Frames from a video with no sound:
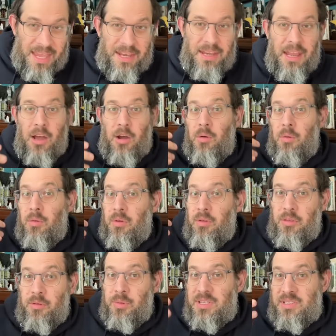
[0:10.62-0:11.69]
Now,
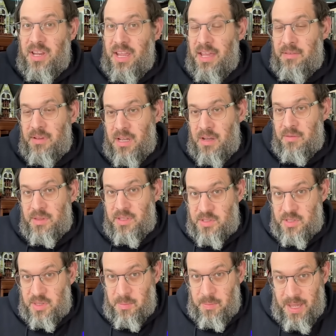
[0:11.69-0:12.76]
the reason I haven't covered this
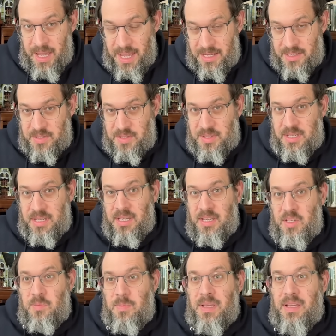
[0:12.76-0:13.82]
in the past
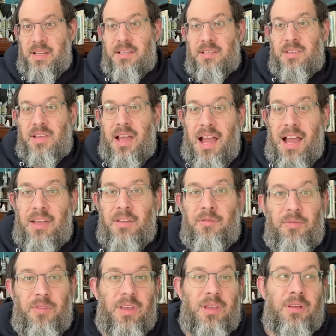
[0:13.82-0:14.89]
is because I
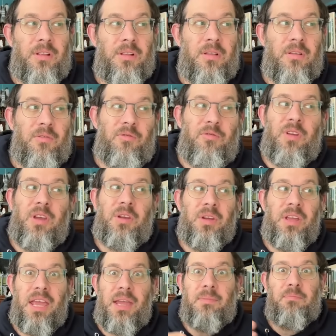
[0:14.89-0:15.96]
feel
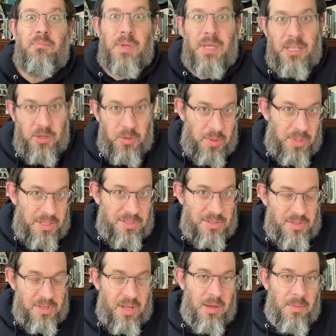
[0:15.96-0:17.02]
very
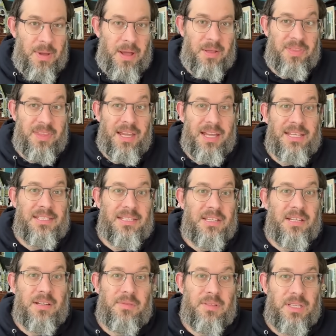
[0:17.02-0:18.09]
ambiguous about the
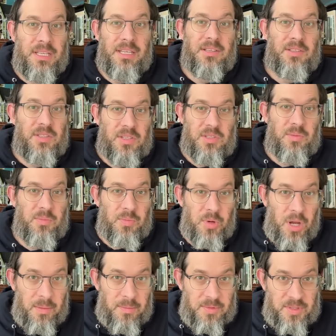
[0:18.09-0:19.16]
idea of leaking system
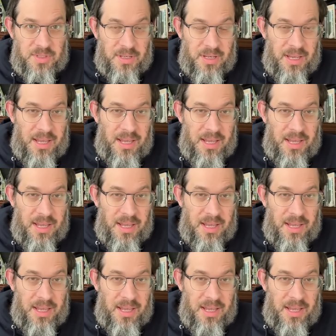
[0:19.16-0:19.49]
prompts.